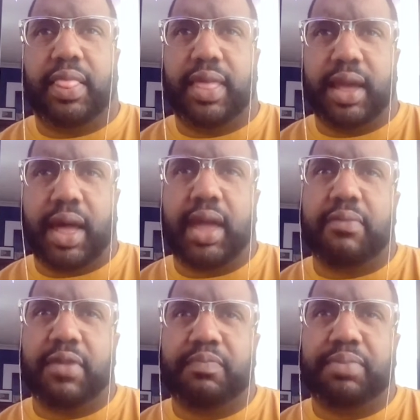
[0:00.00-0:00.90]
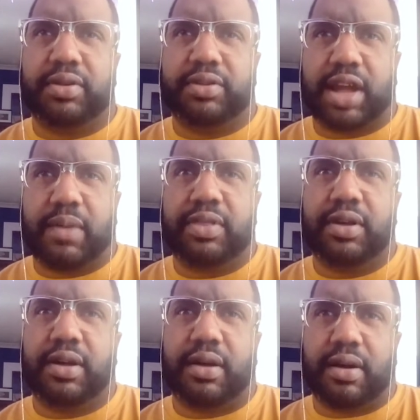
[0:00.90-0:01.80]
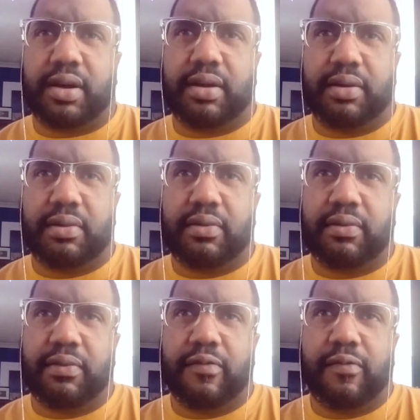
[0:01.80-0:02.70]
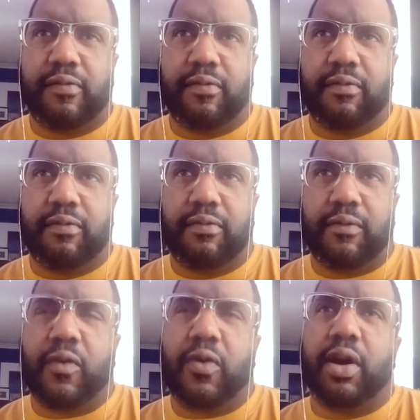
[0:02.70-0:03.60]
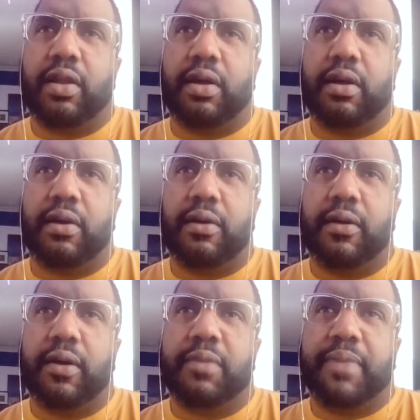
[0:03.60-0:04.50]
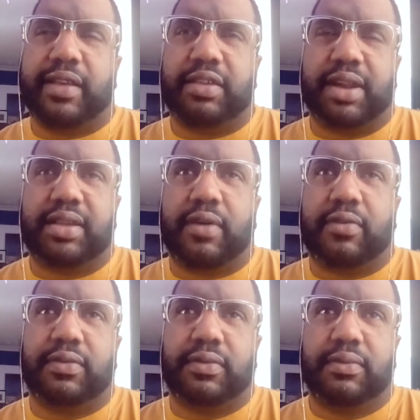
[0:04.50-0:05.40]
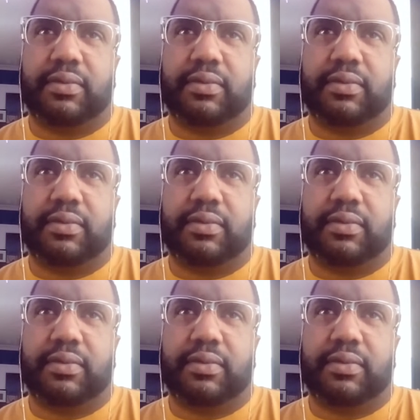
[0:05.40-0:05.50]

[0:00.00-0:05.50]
think I gave him a blowjob in the car or in the back of somebody's house.